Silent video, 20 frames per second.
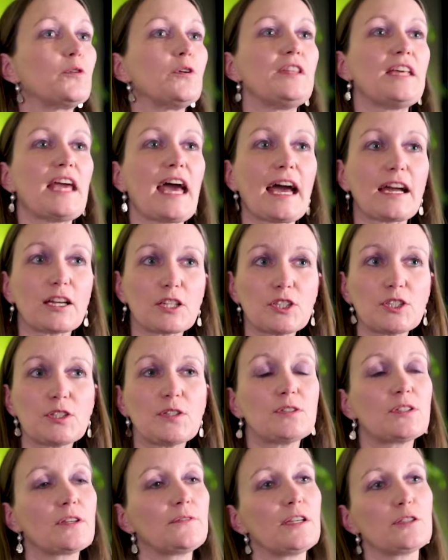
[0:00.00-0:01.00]
through the
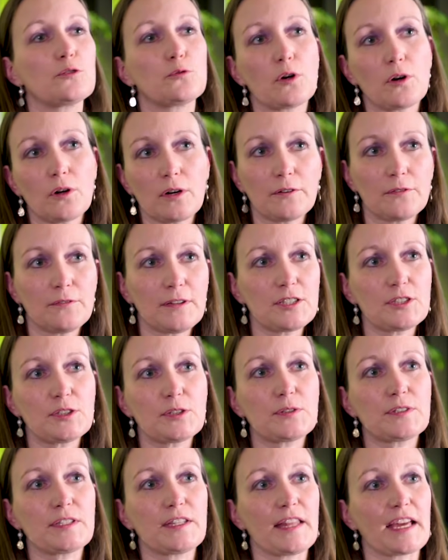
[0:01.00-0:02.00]
actions of his royal
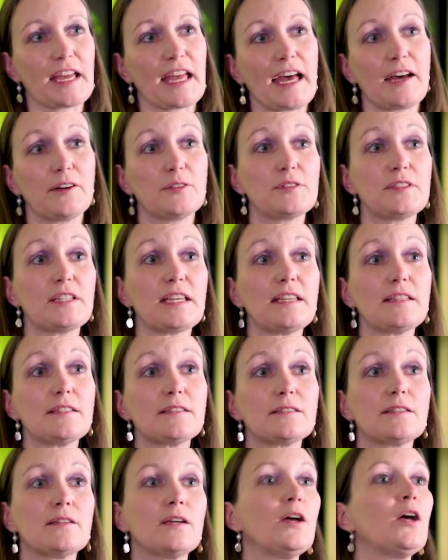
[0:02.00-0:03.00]
officials in the
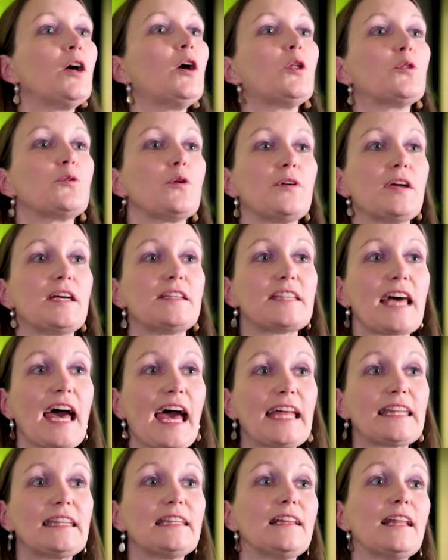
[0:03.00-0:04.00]
counties, through his
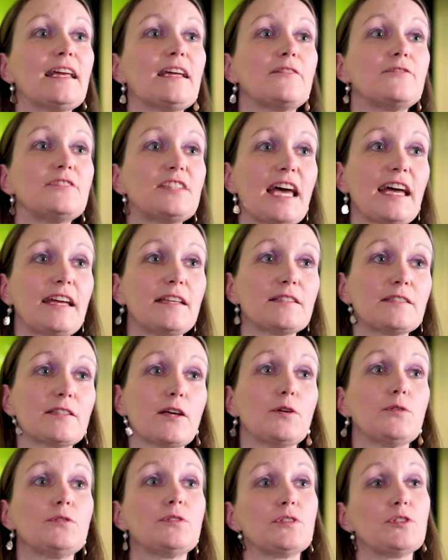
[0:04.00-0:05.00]
handling of debts
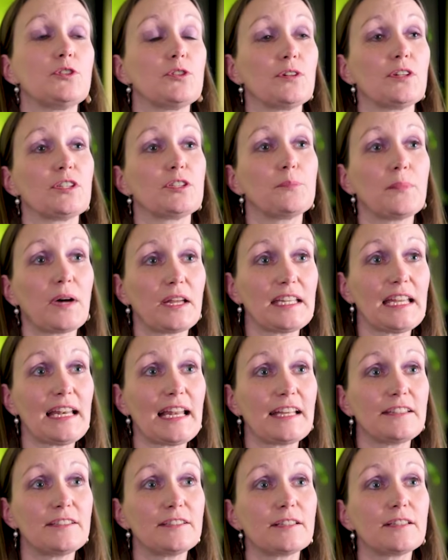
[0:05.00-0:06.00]
owed to Jewish
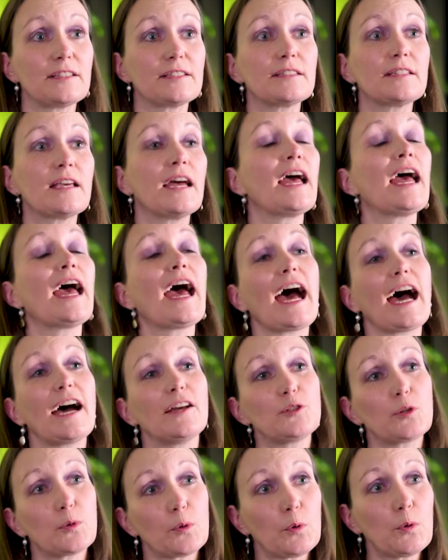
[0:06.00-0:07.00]
moneylenders,
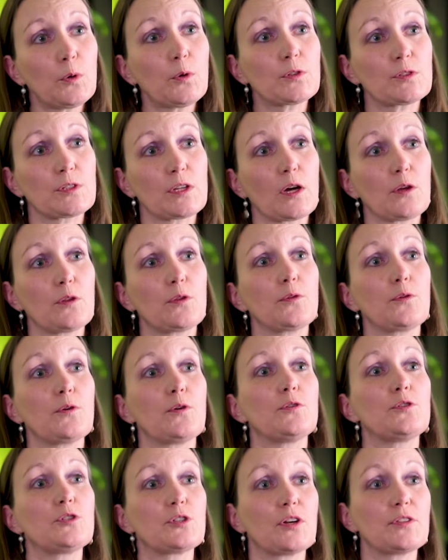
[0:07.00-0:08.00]
and also
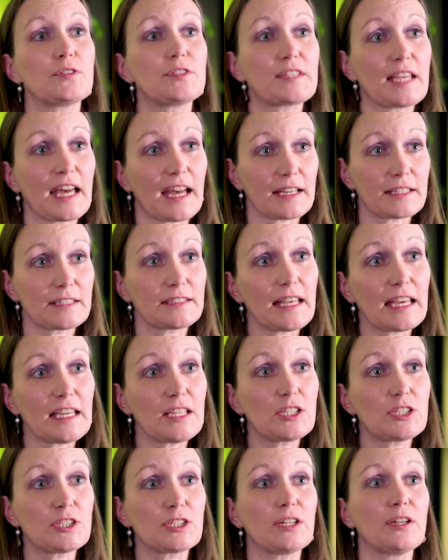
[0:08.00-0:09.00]
through John's
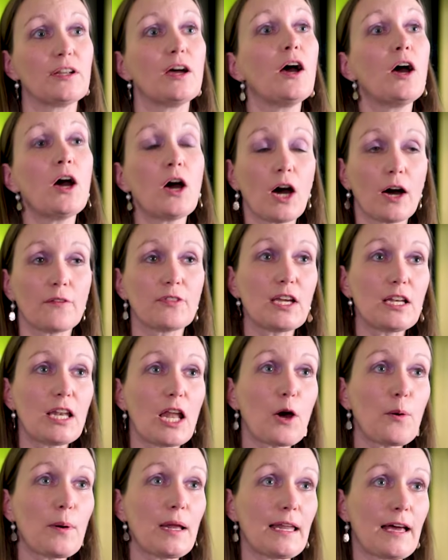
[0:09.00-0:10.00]
taxation of the
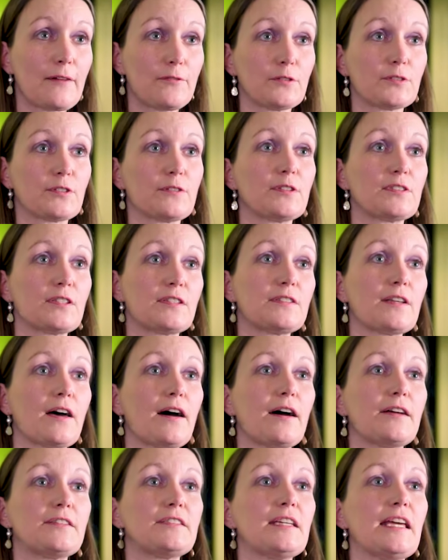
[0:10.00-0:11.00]
lower levels of
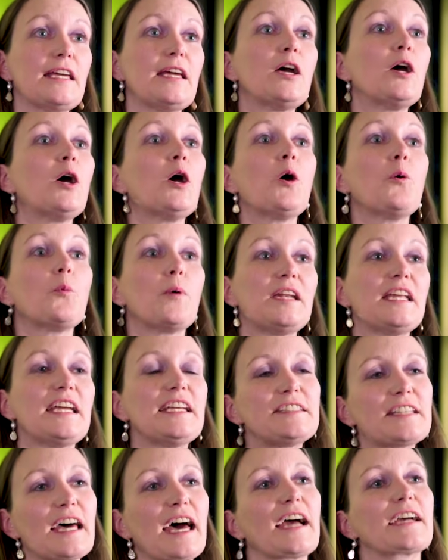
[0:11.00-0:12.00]
society when he
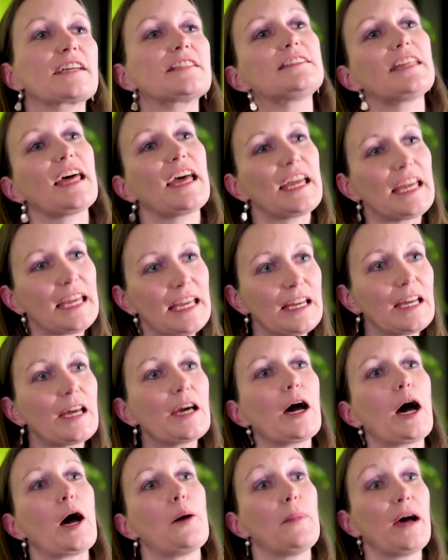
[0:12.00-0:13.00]
taxed their
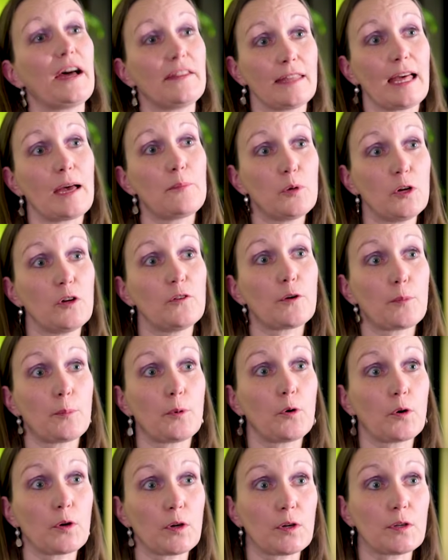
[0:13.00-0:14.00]
income and their
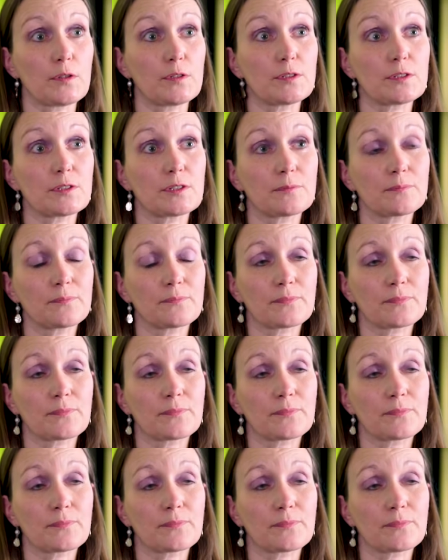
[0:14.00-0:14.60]
movable goods.